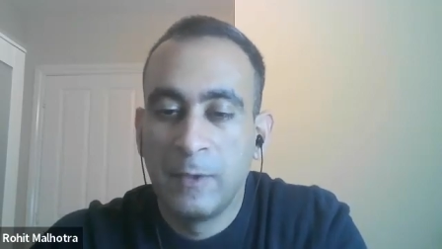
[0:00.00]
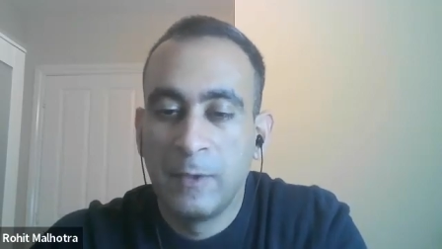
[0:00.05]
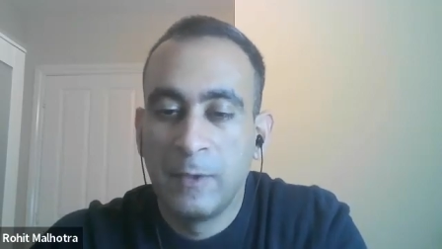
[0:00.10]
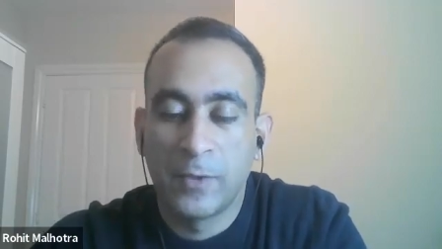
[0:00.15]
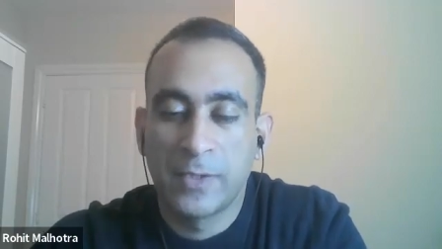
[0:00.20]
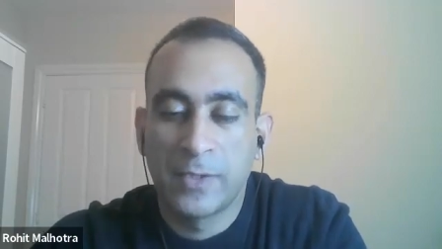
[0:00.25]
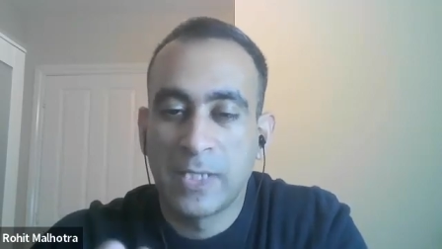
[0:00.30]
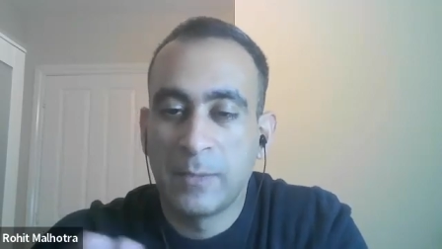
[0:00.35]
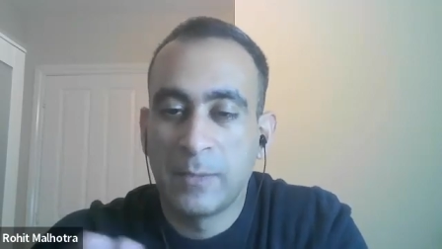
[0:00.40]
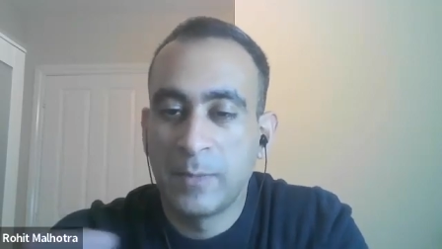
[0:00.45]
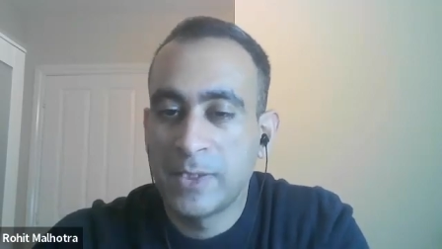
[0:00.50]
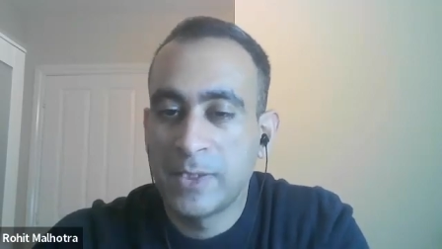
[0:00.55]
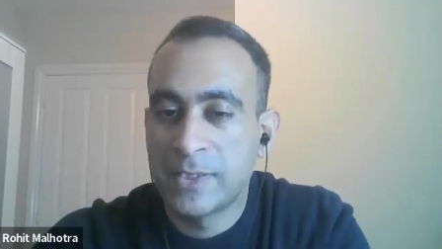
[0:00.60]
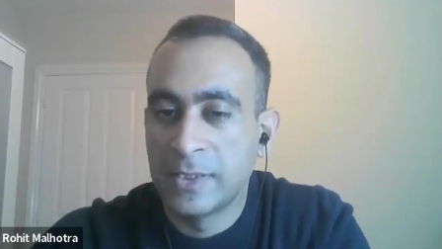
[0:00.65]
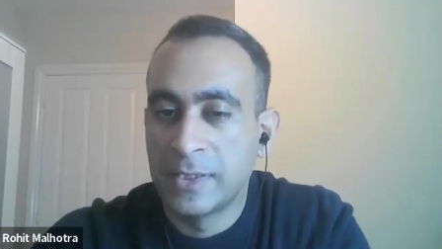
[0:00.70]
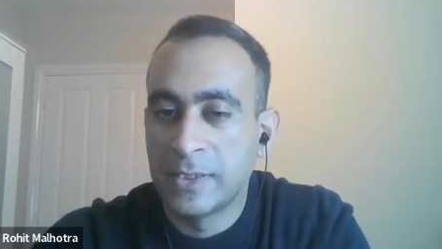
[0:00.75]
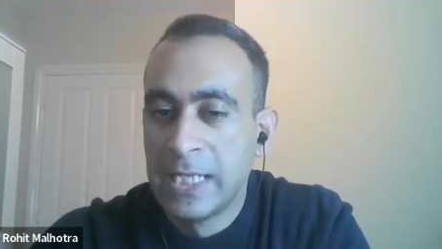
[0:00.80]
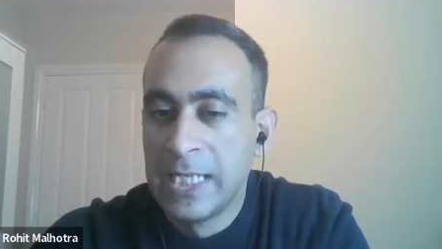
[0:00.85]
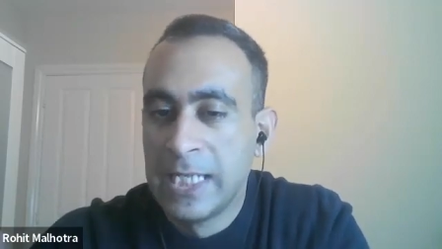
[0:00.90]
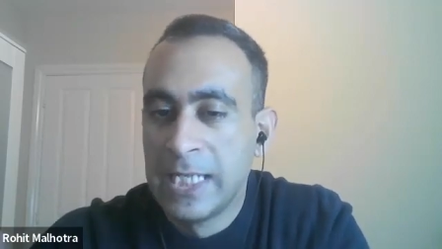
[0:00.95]
For example, it's
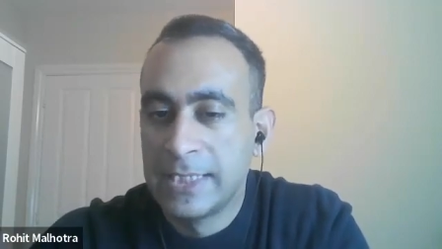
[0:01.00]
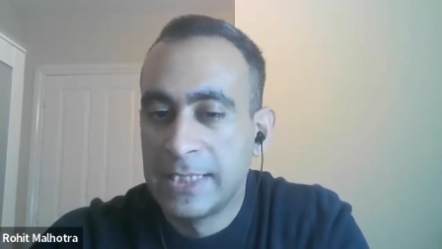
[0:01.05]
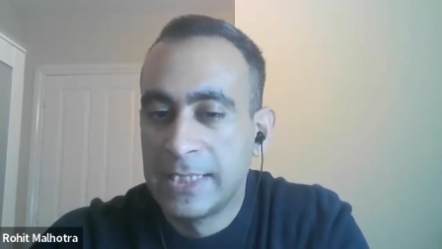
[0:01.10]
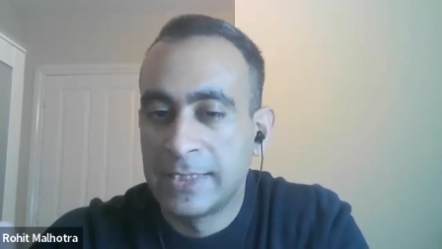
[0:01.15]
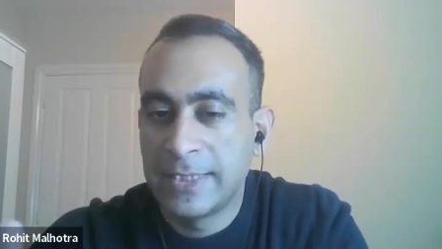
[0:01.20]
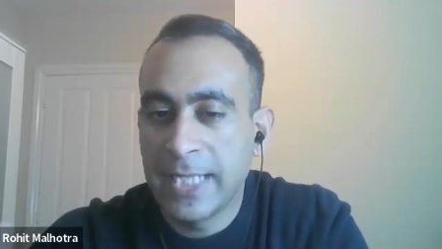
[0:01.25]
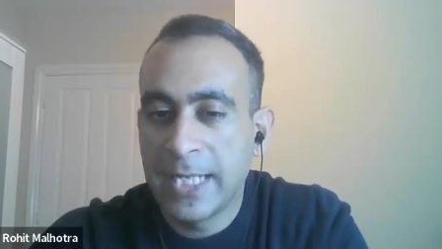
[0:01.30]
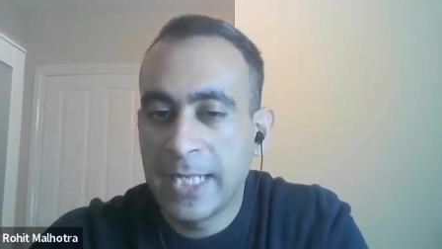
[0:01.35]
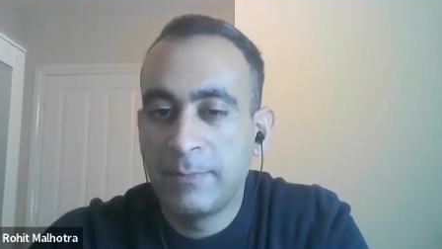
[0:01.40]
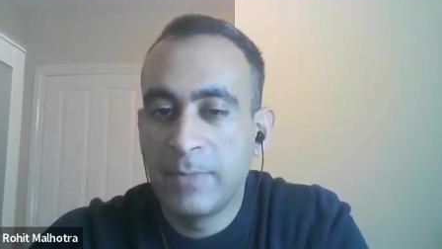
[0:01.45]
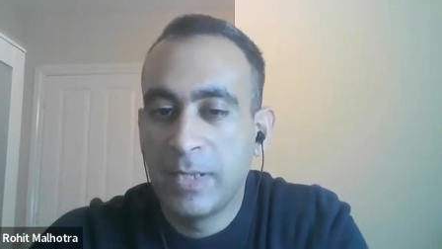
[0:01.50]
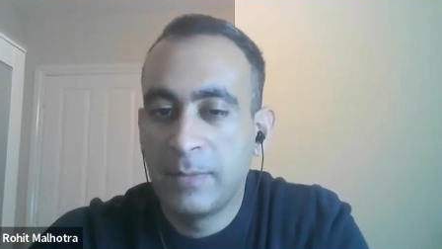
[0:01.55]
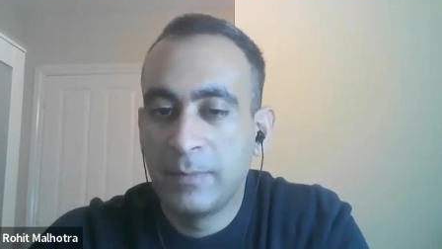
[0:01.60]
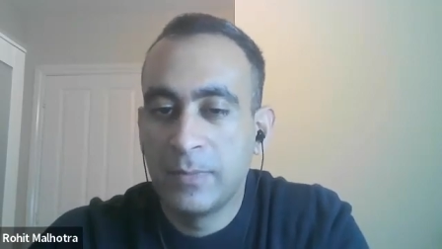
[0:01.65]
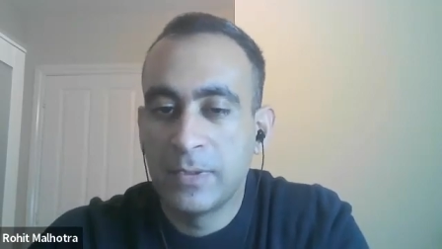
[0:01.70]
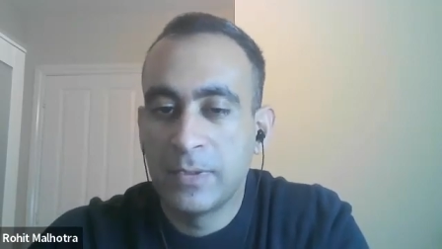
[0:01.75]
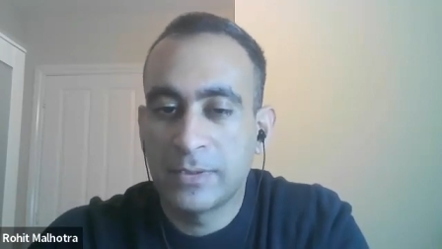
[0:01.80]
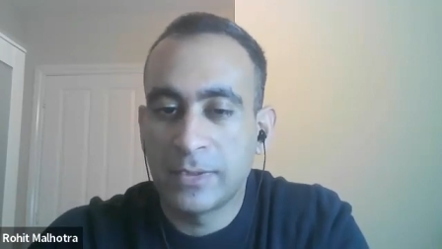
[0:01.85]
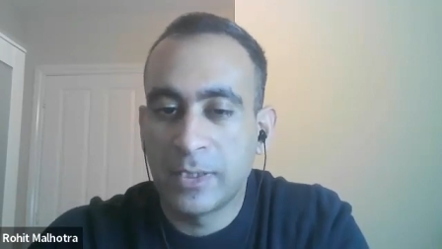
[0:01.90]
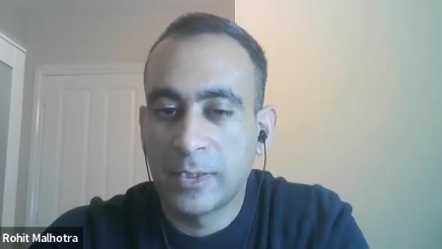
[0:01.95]
a
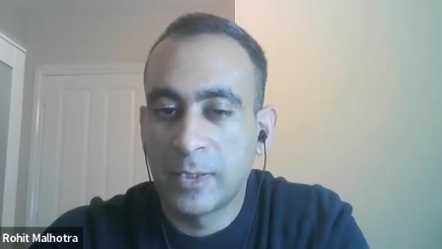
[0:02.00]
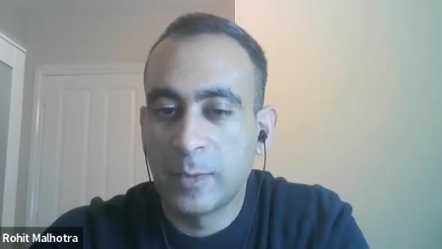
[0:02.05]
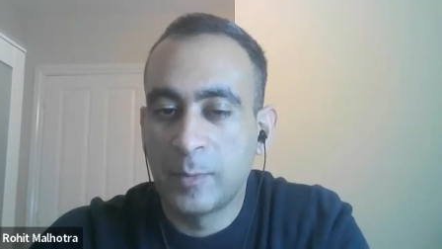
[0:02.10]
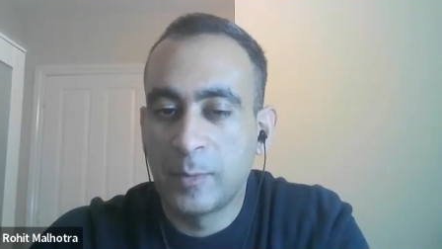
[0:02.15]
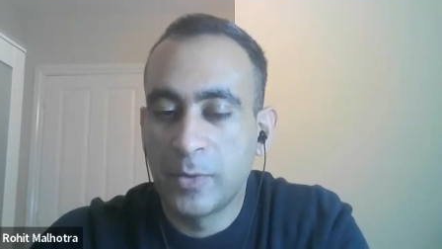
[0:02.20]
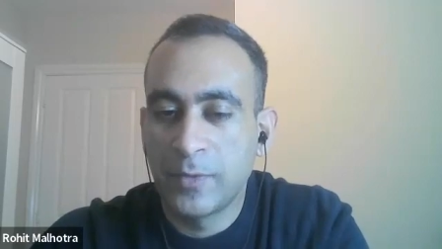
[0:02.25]
10-member startup.